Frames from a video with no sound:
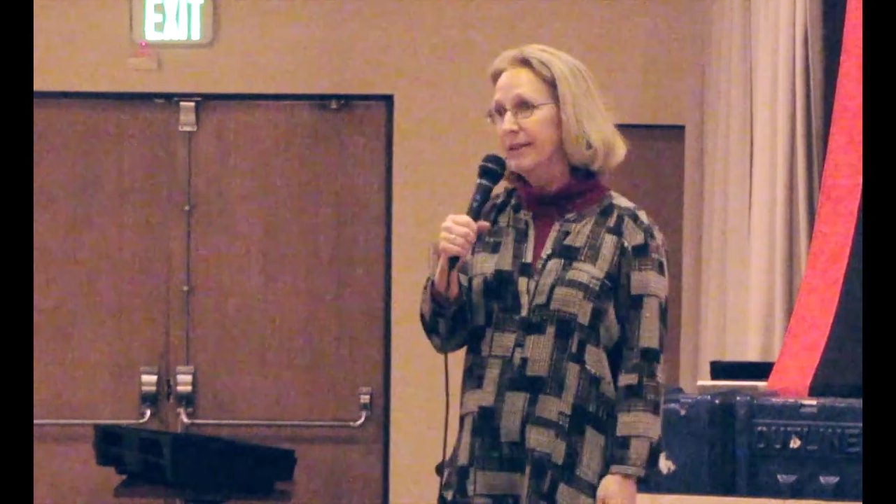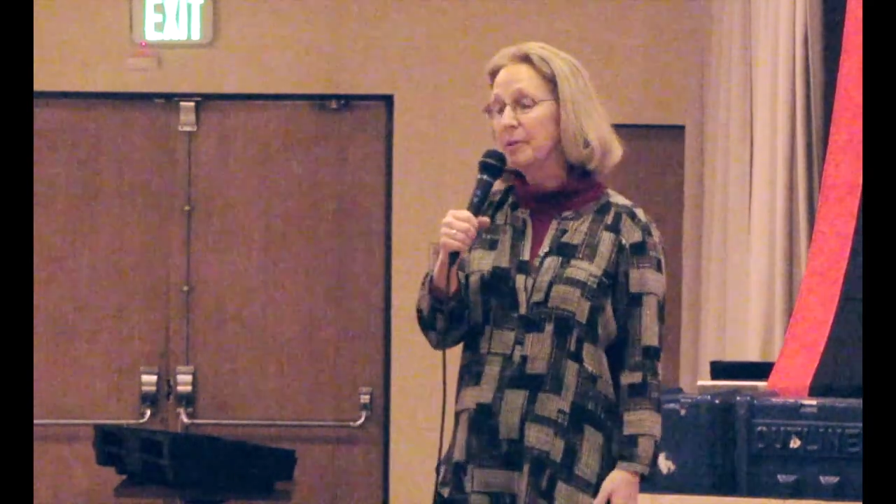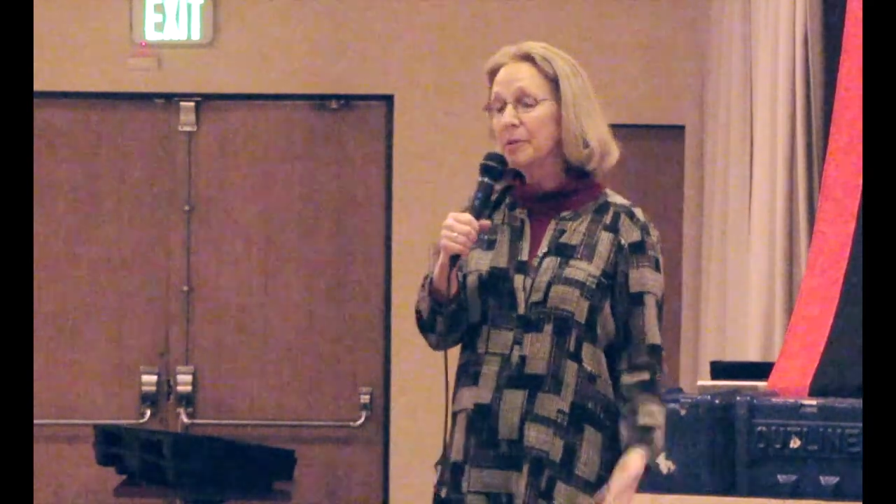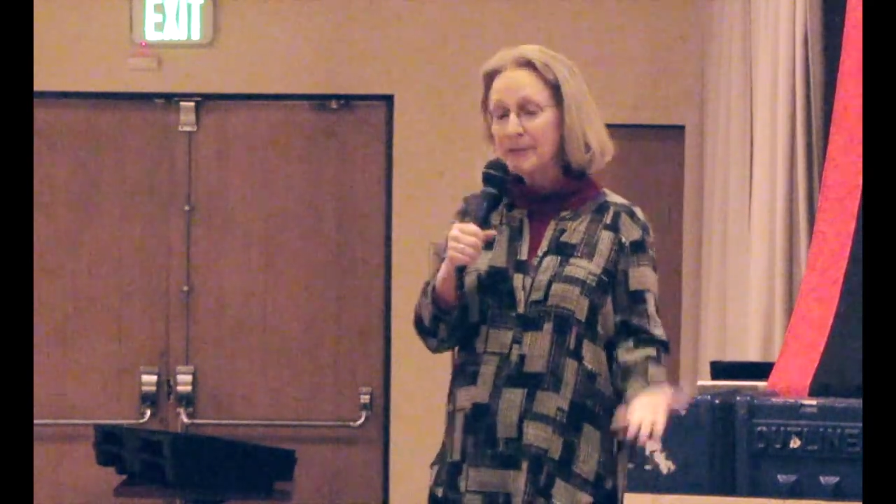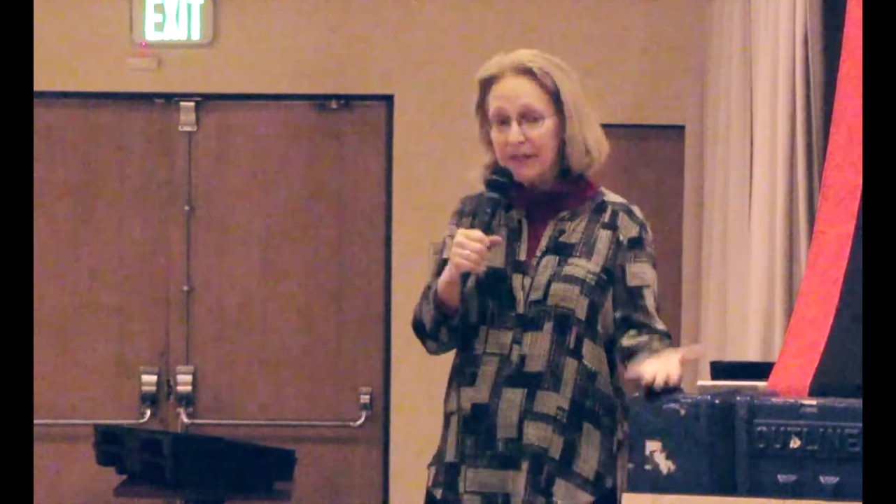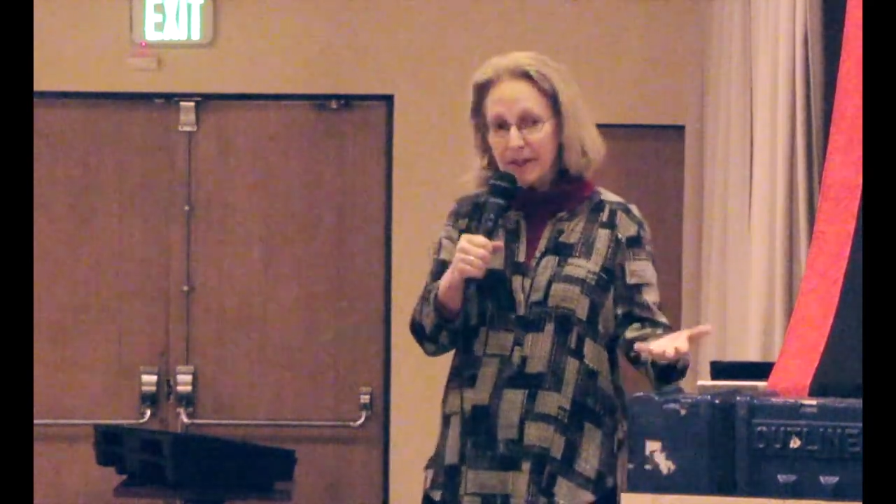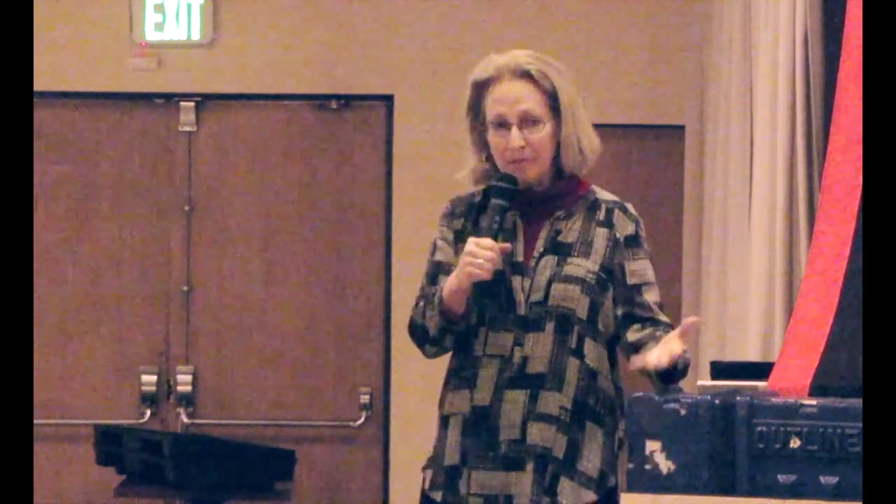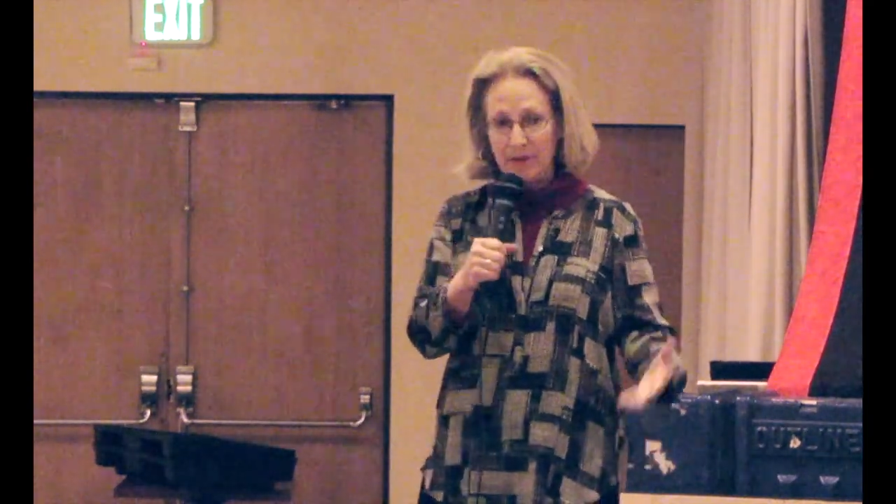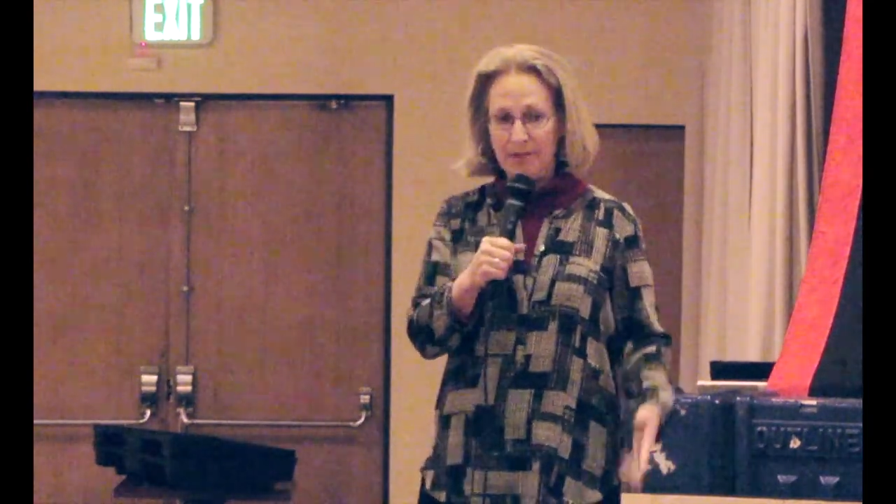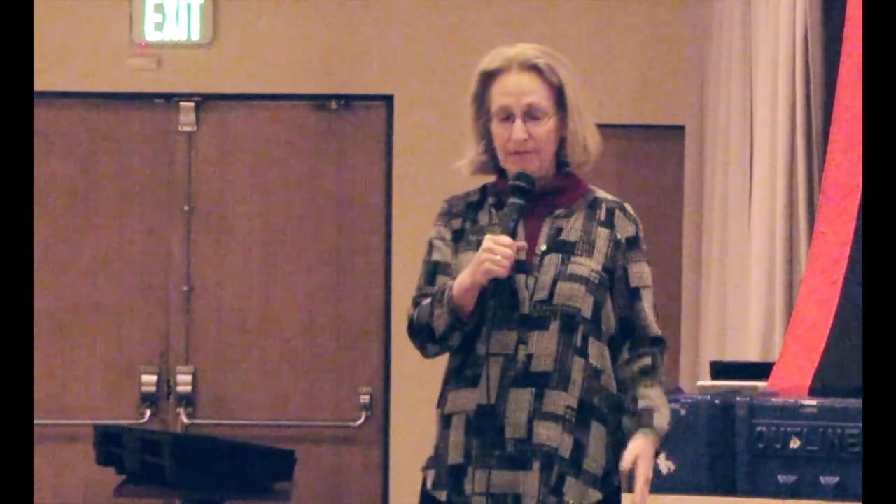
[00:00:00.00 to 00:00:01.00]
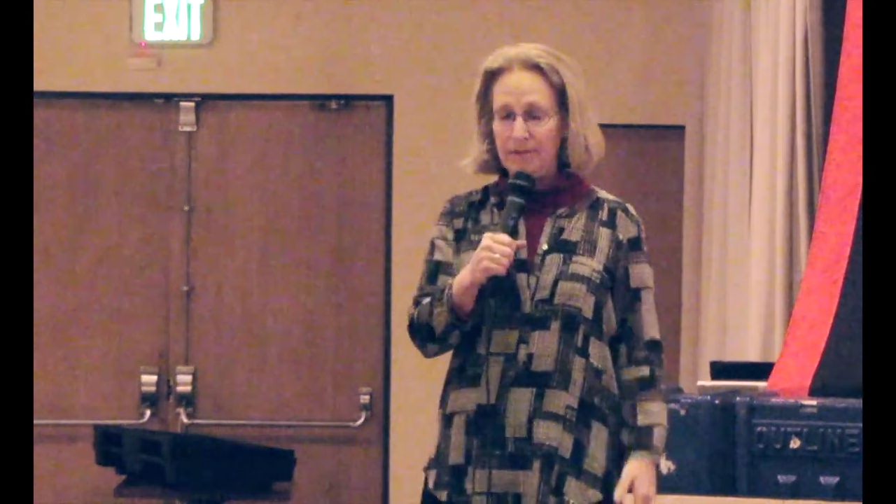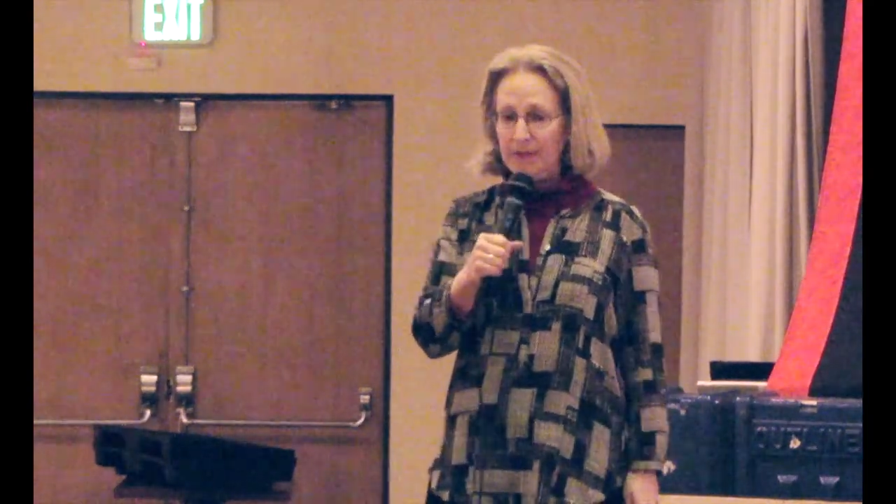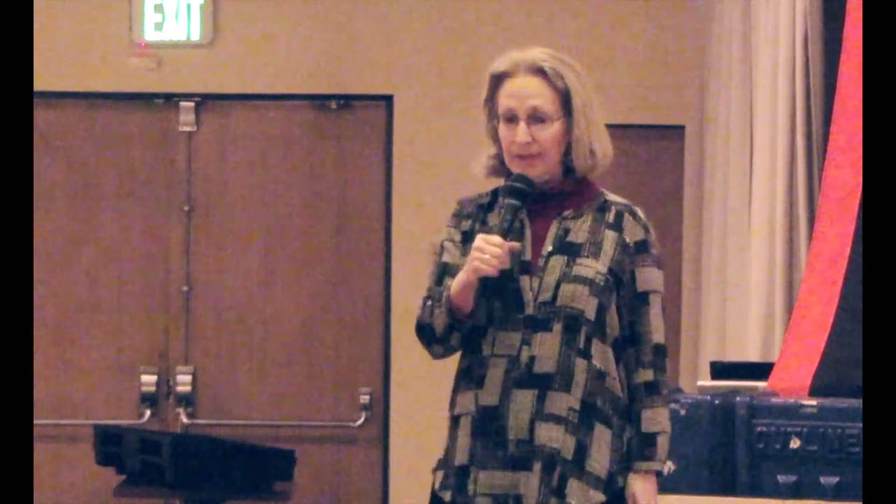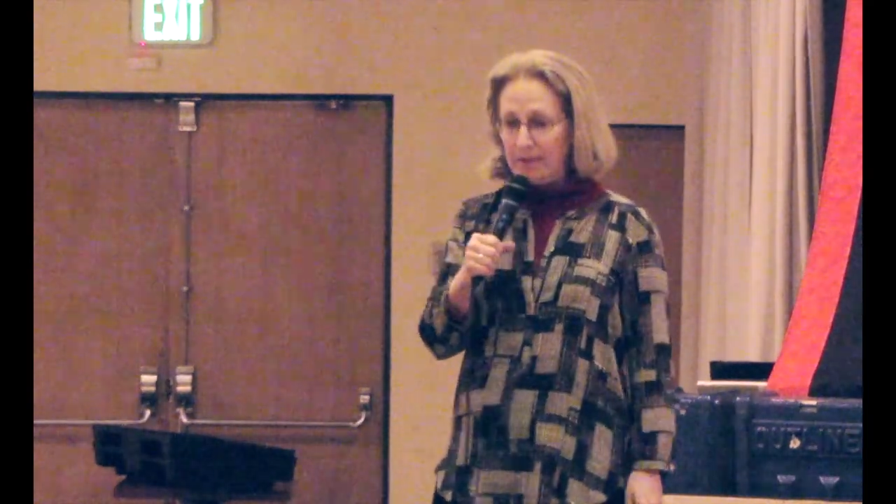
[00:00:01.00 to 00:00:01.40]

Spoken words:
It upset me,